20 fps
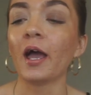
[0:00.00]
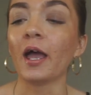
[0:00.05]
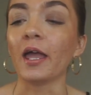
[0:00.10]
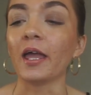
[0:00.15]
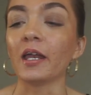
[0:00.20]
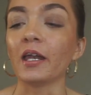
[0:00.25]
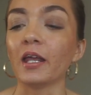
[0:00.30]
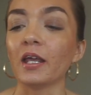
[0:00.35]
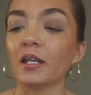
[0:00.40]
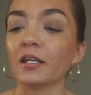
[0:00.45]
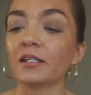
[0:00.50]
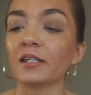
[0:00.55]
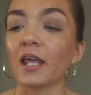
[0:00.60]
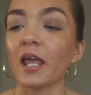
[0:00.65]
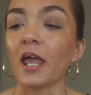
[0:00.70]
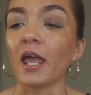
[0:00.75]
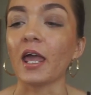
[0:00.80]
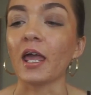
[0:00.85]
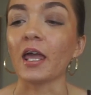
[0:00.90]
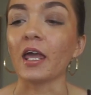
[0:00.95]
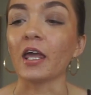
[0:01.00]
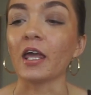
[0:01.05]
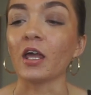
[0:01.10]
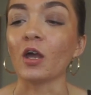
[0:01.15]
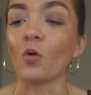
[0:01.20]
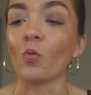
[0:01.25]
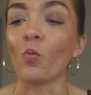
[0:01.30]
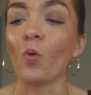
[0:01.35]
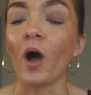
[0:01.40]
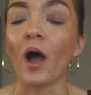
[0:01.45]
It is
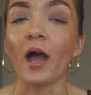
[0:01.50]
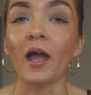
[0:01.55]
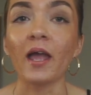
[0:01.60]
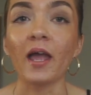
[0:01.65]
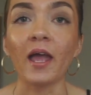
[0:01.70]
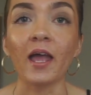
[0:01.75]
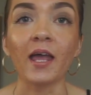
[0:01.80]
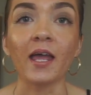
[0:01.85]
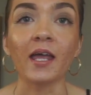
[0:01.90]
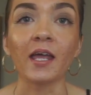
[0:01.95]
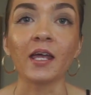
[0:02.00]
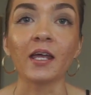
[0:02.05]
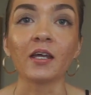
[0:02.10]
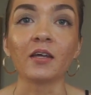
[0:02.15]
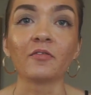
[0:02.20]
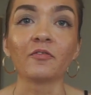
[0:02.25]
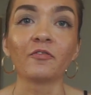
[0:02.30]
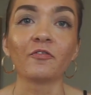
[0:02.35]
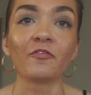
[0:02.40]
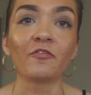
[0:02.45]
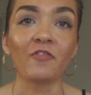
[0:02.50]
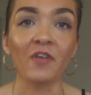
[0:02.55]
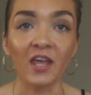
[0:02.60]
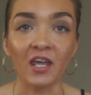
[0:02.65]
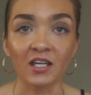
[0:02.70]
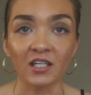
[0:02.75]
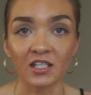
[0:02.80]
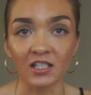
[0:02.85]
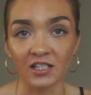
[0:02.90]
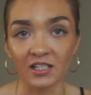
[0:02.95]
a YA
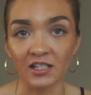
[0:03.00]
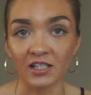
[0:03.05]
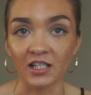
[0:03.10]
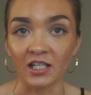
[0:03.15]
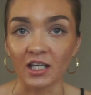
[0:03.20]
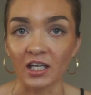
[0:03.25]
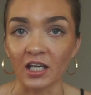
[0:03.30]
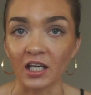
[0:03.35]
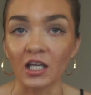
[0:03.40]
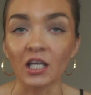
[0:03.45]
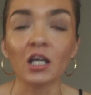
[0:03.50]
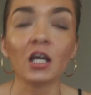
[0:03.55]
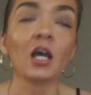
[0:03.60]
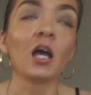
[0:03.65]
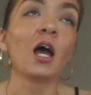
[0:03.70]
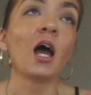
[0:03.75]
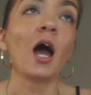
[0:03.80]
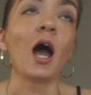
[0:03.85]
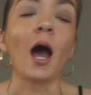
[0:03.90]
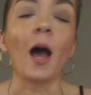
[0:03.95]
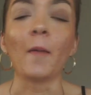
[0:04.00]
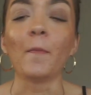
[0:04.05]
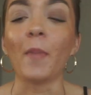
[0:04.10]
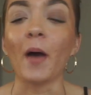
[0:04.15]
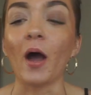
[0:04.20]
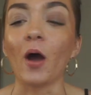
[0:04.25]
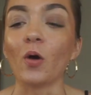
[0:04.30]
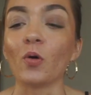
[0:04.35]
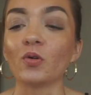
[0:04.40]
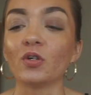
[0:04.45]
fantasy
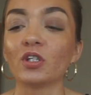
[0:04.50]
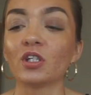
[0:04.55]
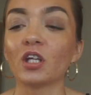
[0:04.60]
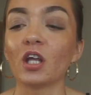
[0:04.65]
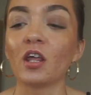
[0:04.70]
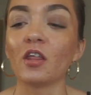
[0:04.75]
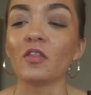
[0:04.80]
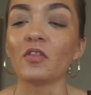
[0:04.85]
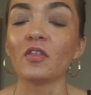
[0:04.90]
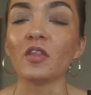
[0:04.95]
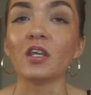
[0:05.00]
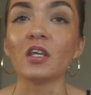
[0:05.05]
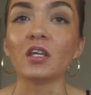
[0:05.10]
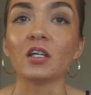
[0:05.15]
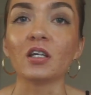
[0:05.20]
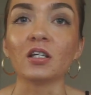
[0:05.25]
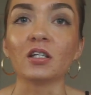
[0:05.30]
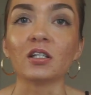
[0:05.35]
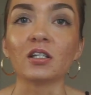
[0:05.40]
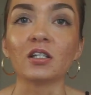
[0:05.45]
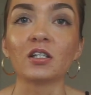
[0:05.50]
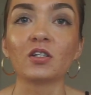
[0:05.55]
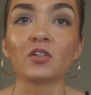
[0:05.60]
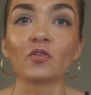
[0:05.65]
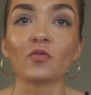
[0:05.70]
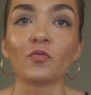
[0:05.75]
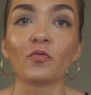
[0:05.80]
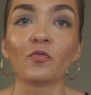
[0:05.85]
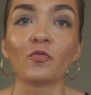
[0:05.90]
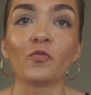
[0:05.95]
about these
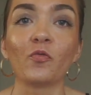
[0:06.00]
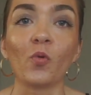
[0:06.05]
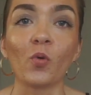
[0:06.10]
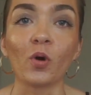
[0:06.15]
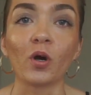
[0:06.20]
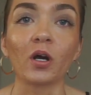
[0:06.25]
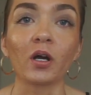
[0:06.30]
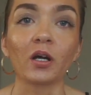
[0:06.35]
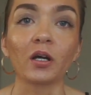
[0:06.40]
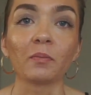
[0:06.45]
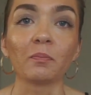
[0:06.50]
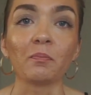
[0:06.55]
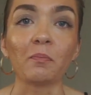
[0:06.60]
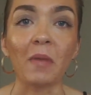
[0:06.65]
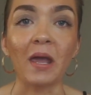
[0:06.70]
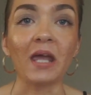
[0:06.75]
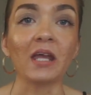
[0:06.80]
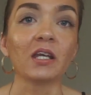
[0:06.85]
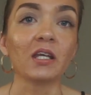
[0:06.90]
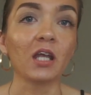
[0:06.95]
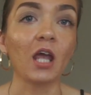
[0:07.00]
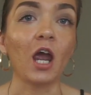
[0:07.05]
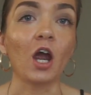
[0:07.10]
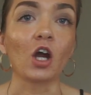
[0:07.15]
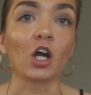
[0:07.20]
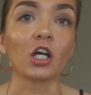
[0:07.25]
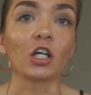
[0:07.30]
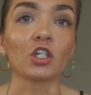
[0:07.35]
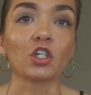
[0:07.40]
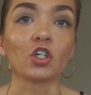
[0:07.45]
four main
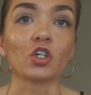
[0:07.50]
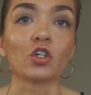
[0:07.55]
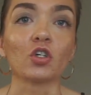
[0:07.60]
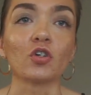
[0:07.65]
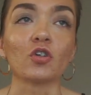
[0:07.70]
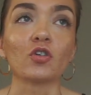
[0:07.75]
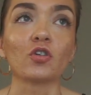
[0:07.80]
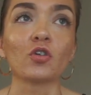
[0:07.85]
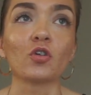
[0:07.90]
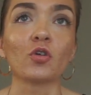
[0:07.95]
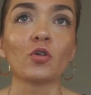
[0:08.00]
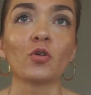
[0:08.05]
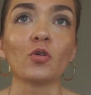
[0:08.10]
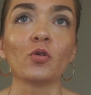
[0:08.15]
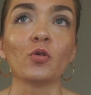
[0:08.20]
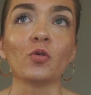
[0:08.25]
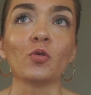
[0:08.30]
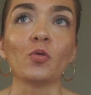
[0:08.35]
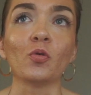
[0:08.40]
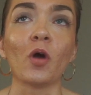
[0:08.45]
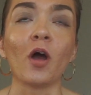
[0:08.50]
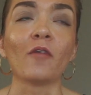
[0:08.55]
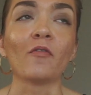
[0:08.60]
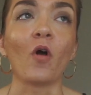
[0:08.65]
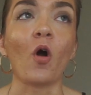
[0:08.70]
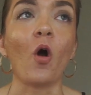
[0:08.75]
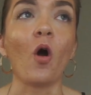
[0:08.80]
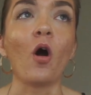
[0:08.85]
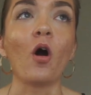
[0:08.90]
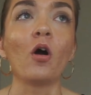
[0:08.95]
characters who have
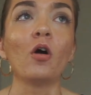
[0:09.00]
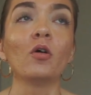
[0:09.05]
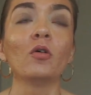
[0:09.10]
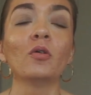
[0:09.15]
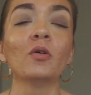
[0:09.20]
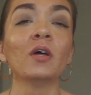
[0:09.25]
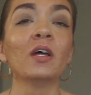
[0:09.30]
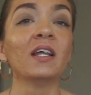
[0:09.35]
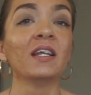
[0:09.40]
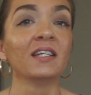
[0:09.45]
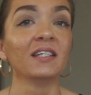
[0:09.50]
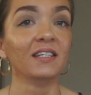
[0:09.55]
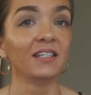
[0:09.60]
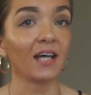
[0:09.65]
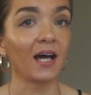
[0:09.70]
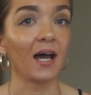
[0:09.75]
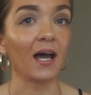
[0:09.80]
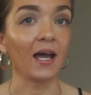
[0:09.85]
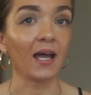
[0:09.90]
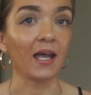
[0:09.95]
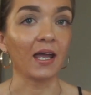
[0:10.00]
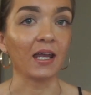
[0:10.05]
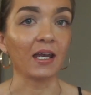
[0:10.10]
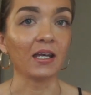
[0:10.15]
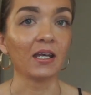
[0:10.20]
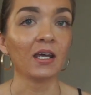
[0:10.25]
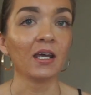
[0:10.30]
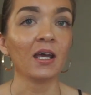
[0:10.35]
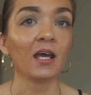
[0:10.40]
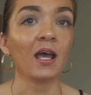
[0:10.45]
all died,